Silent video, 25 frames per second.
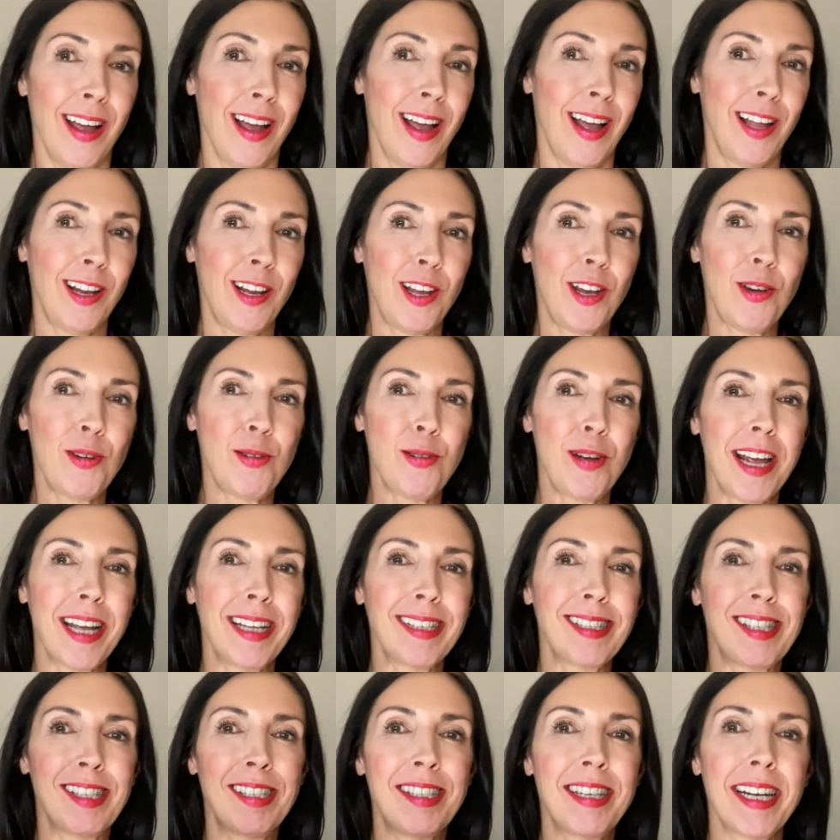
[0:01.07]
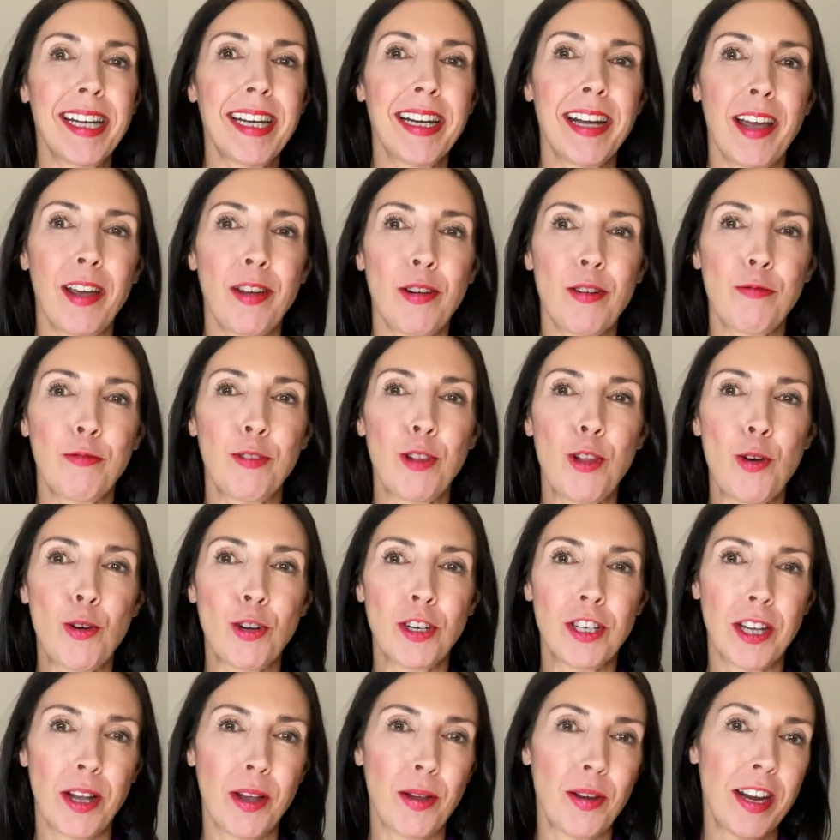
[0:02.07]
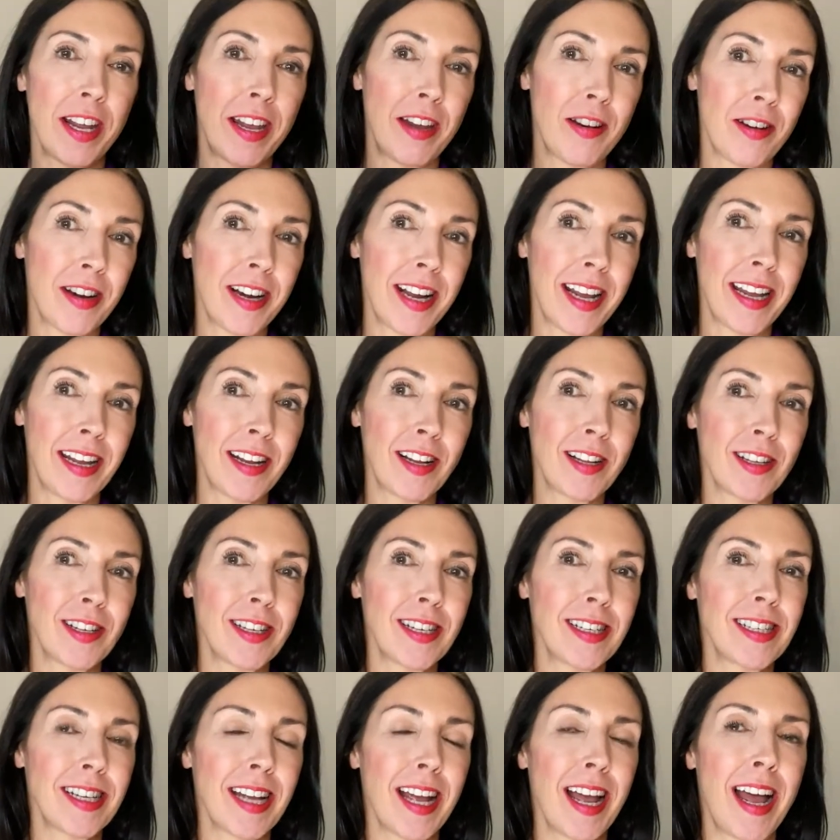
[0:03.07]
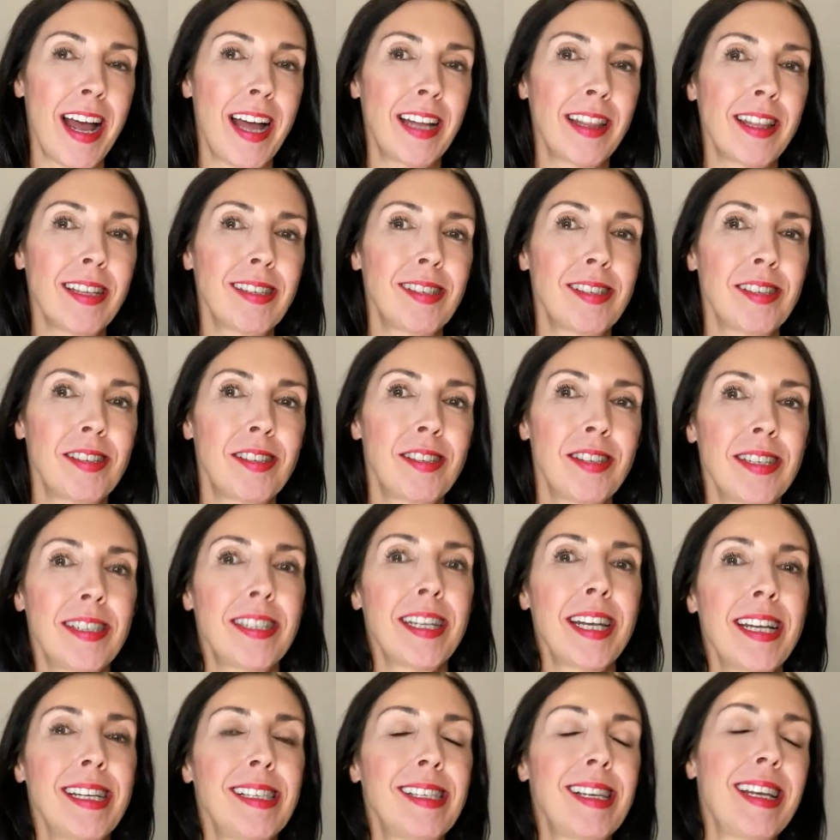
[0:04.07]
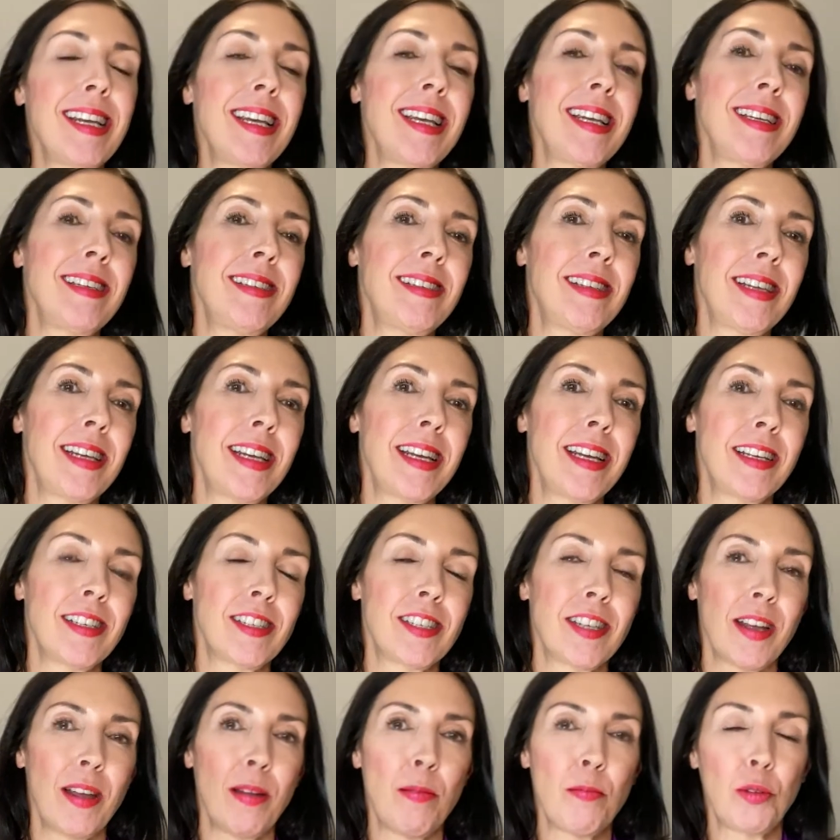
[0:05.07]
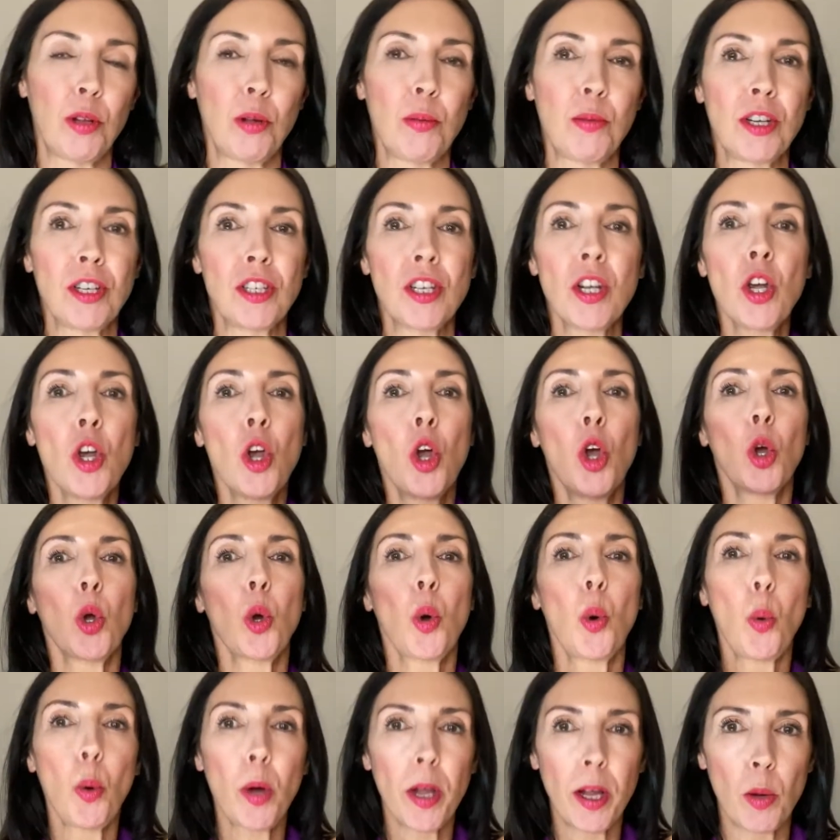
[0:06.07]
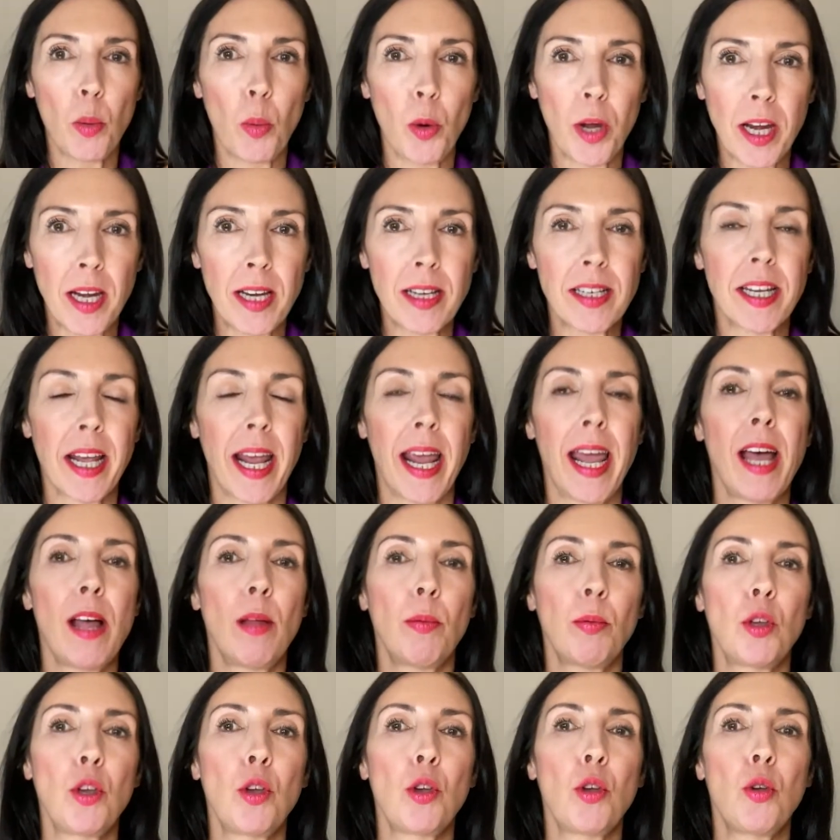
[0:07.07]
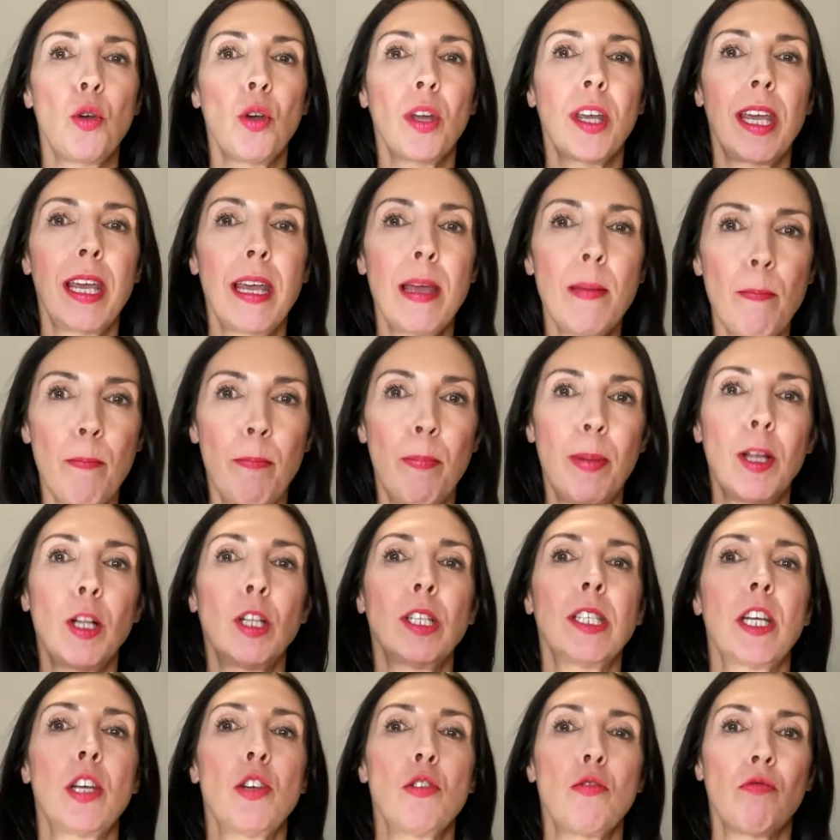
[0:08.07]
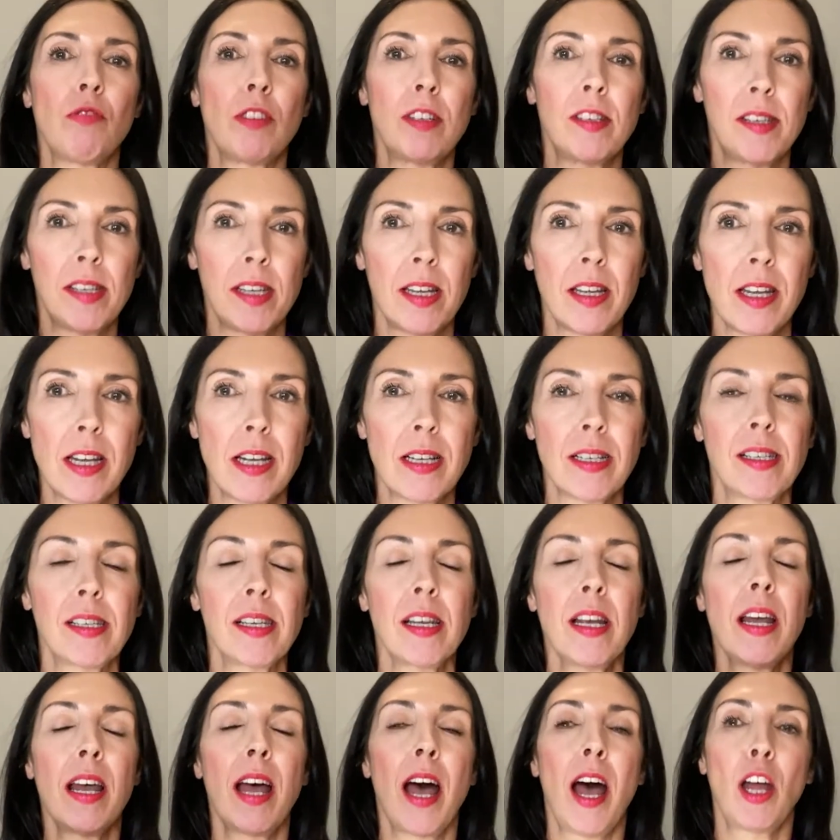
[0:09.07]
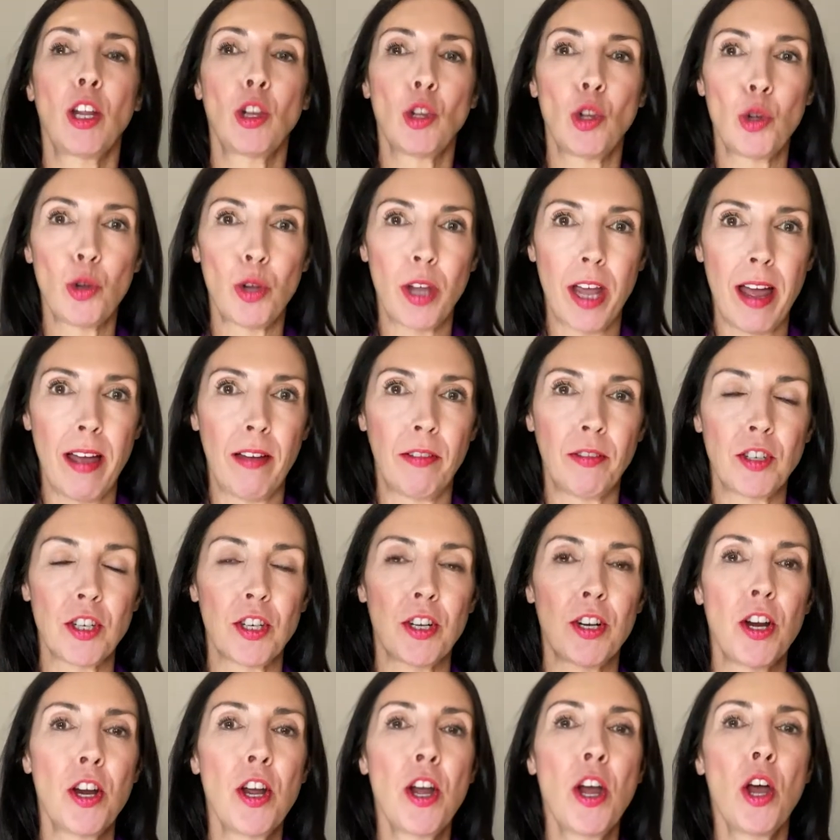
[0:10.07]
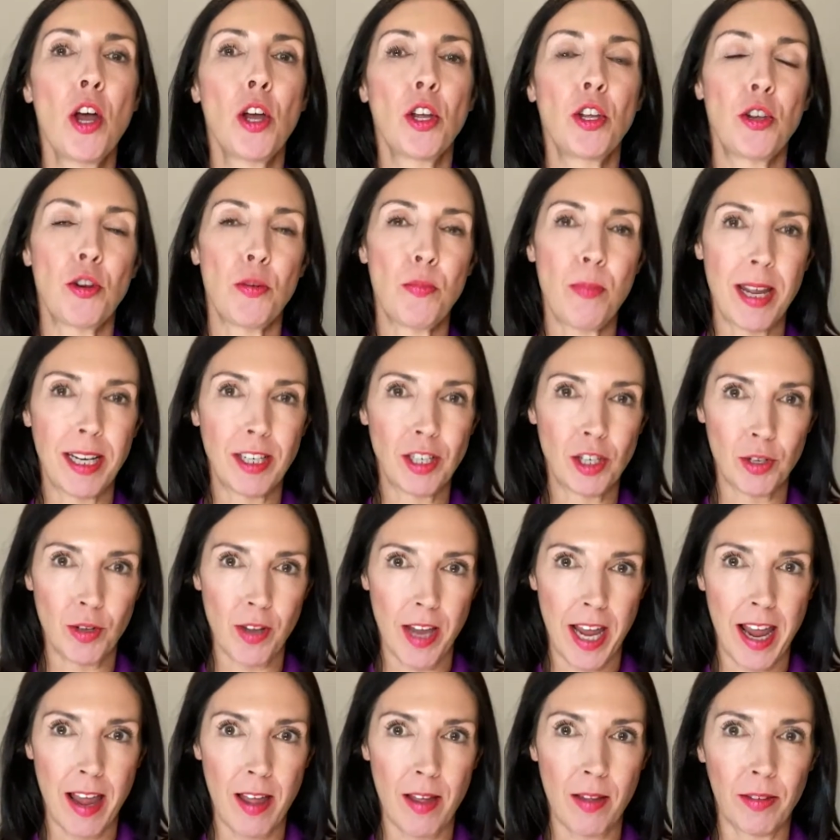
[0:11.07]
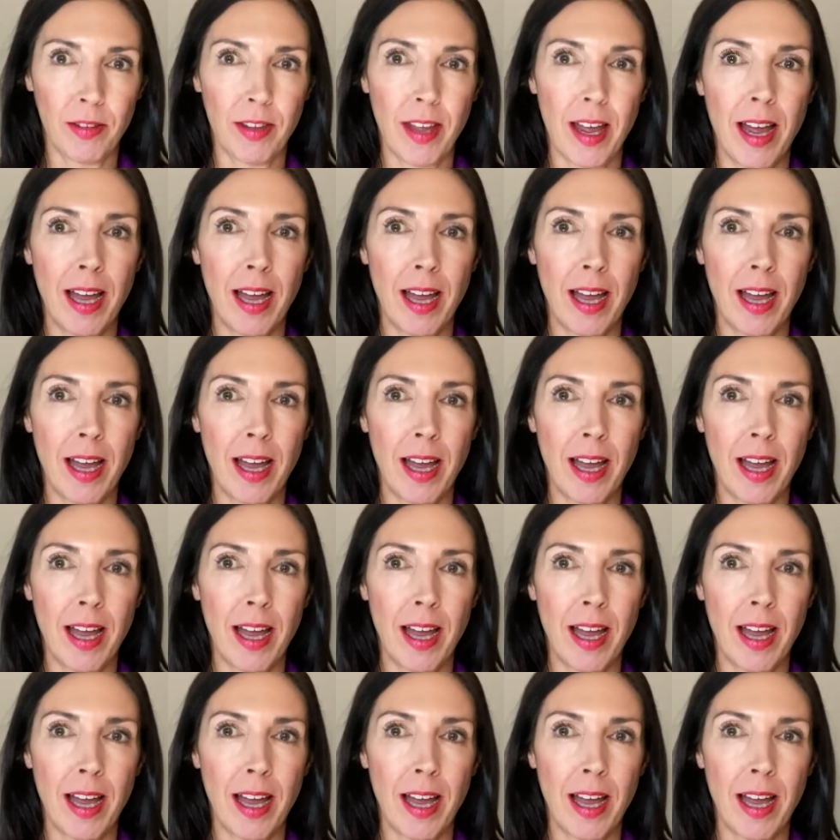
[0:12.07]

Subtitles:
Hello, it's day 9 of lockdown here in England, and this is today's easy to implement quick win to help you keep building your resilience and look after your mental health.